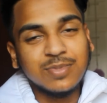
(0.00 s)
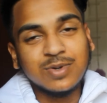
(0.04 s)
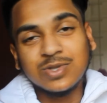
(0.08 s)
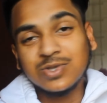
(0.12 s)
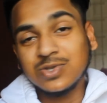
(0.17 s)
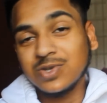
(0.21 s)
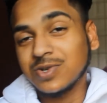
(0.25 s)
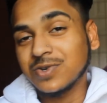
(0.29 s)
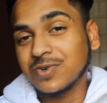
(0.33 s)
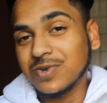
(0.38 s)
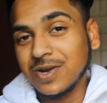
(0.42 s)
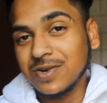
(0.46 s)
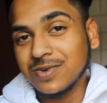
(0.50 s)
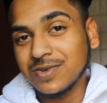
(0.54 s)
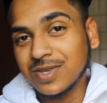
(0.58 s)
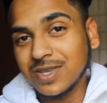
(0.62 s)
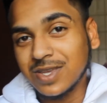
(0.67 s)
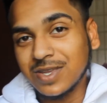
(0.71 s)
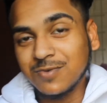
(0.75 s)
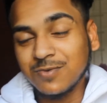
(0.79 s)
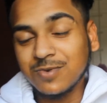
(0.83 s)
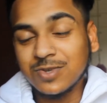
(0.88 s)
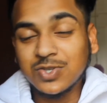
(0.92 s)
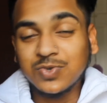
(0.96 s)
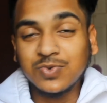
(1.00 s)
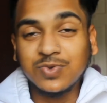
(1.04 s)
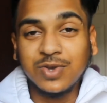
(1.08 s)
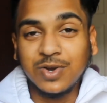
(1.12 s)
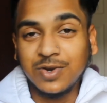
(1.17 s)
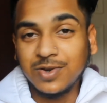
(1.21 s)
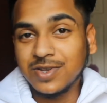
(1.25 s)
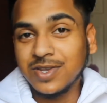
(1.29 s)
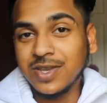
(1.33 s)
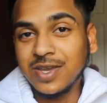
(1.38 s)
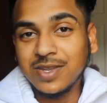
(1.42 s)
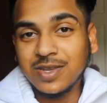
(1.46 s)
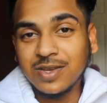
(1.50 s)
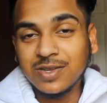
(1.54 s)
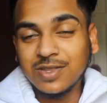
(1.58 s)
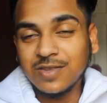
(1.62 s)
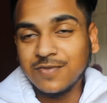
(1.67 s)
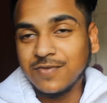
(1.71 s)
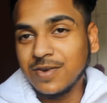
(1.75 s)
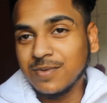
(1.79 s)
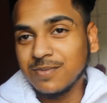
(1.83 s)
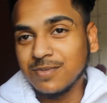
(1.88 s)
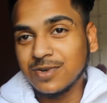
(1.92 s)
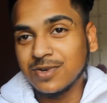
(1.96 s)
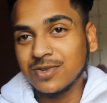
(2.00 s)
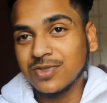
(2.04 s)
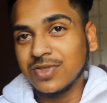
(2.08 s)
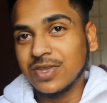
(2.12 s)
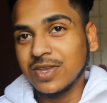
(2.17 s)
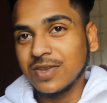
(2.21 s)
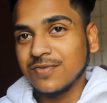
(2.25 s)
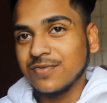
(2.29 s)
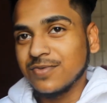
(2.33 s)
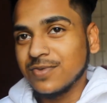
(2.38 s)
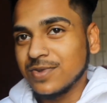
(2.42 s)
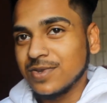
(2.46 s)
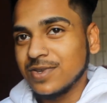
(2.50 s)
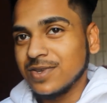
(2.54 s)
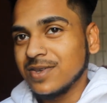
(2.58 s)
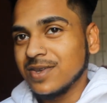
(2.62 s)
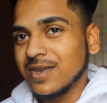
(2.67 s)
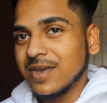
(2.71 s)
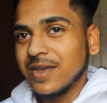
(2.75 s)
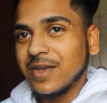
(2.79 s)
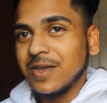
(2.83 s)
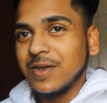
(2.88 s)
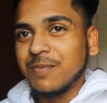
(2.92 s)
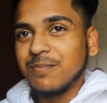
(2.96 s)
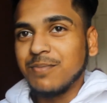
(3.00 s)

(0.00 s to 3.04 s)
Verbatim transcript: boots on ground again, which we are getting in November, thankfully.